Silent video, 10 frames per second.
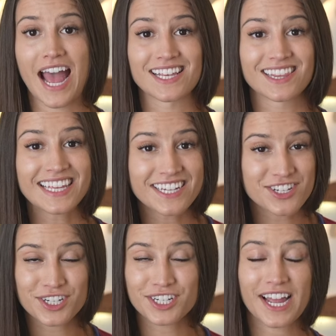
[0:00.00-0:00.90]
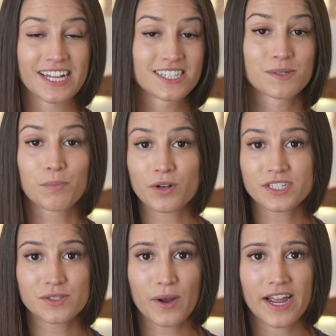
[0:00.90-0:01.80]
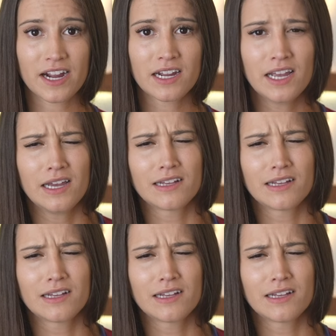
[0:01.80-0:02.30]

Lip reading: athleisure and sportswear,